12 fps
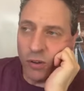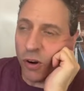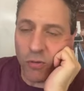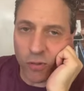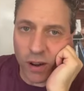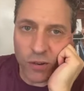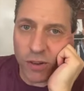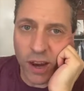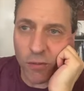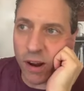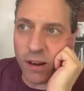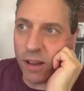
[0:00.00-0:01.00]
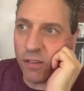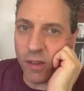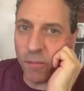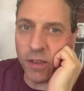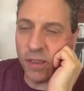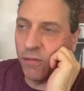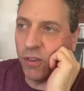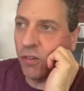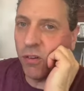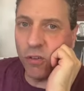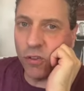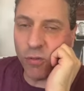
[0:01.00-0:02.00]
you don't write, you can't write something if you
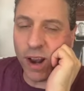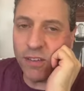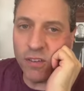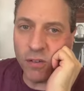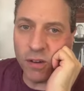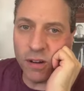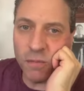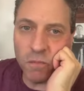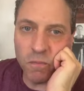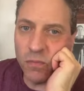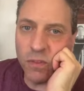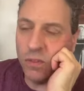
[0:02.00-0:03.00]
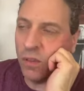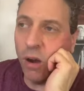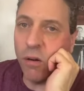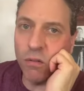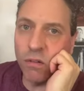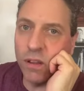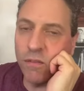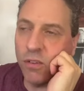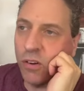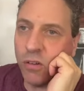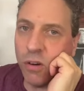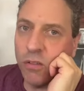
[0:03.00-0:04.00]
don't own the rights to it. Don't.
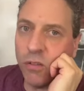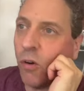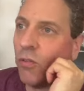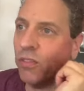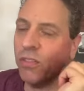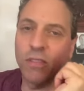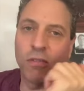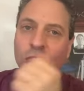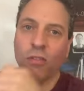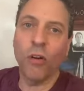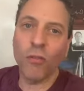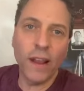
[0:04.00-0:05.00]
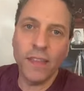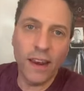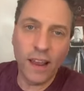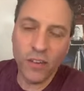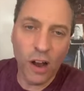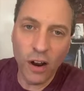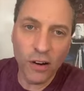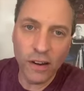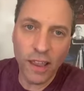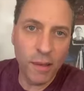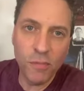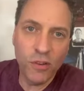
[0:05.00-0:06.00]
If you don't, don't, don't write the next Hunger
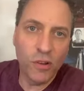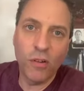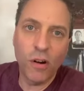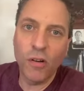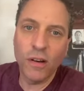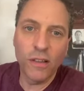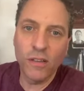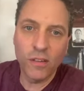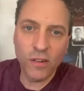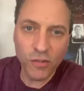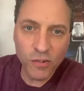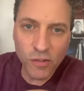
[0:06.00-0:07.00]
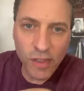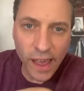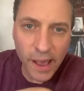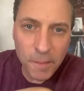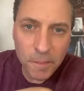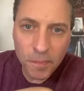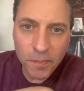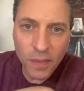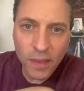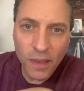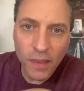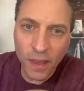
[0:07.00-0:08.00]
Games. You don't own it. So don't do that.
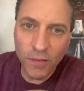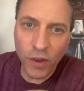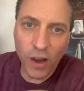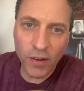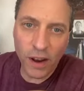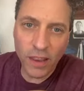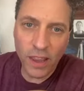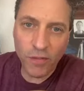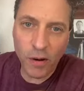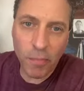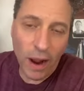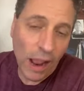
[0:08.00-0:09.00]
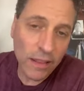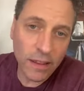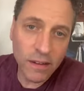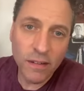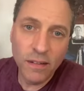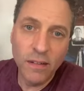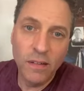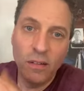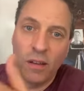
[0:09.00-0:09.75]
If you have an idea for a pilot,